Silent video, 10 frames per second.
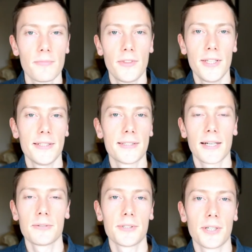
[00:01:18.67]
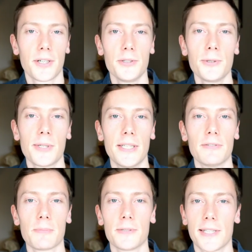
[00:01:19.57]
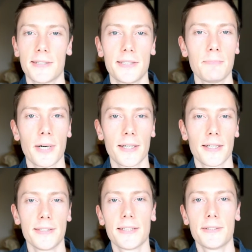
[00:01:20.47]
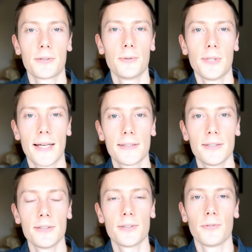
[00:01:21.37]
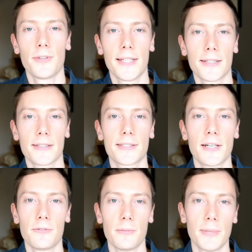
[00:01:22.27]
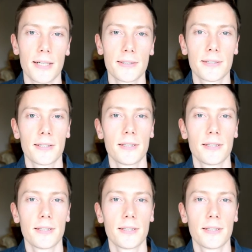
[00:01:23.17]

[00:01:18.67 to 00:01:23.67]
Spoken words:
These sounds are usually represented by identical letters of the English alphabet.